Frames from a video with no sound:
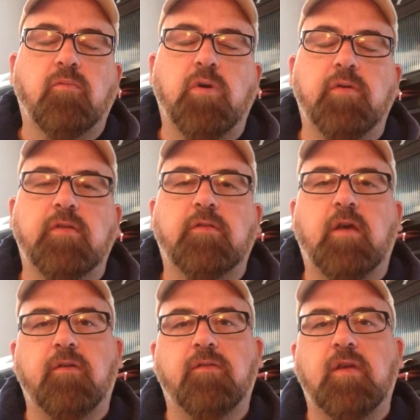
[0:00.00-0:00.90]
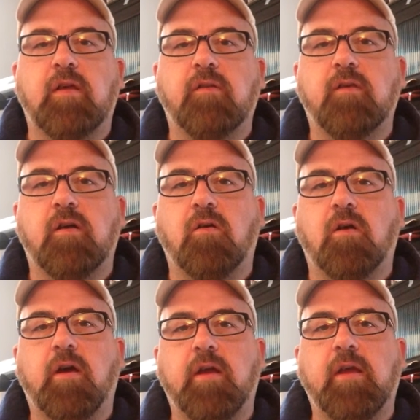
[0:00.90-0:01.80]
We'll discuss things that are
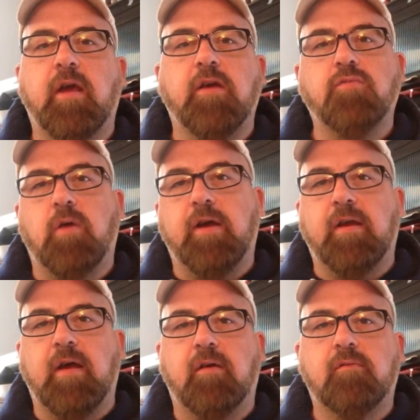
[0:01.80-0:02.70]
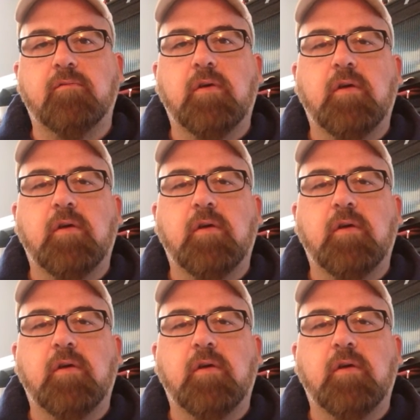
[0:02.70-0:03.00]
cutting edge right now.